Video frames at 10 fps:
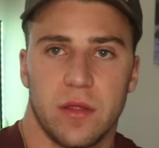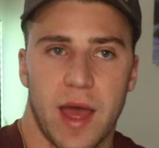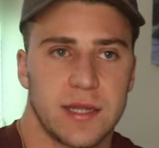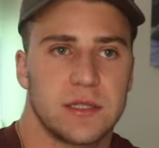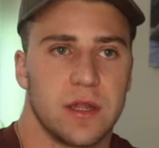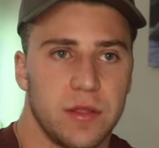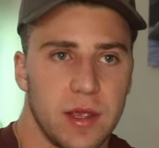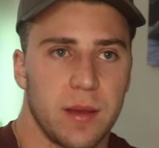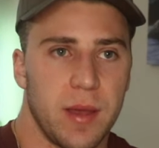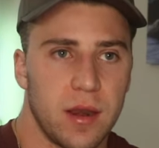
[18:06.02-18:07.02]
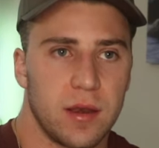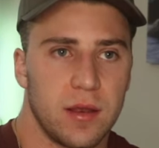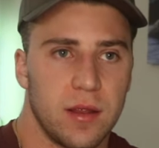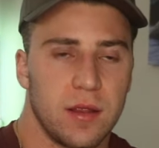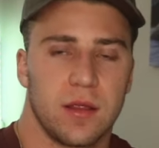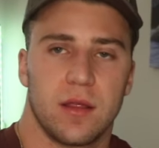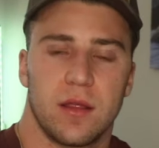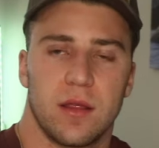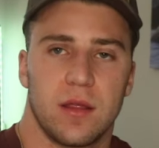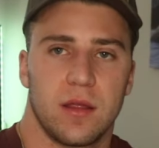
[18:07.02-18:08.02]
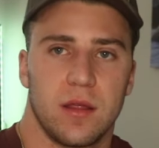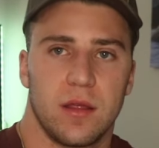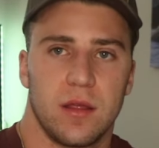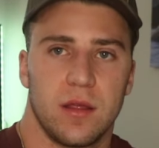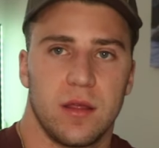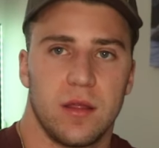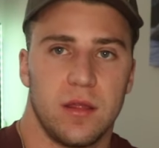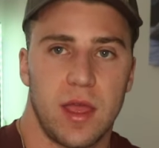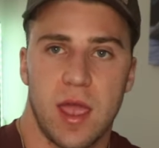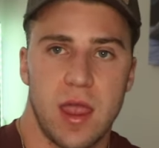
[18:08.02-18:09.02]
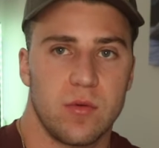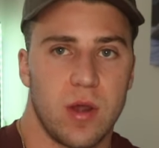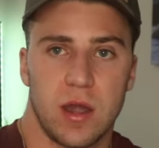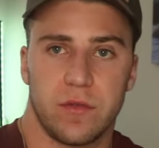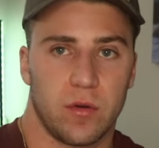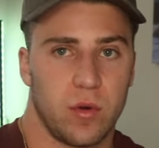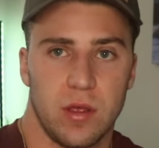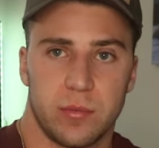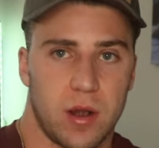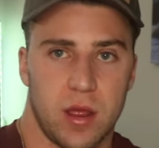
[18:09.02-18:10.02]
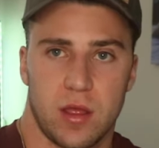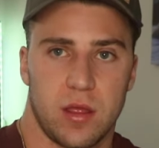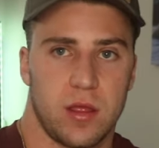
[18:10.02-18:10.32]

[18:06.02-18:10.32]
That's the thing about it. They ain't ready for real, bro.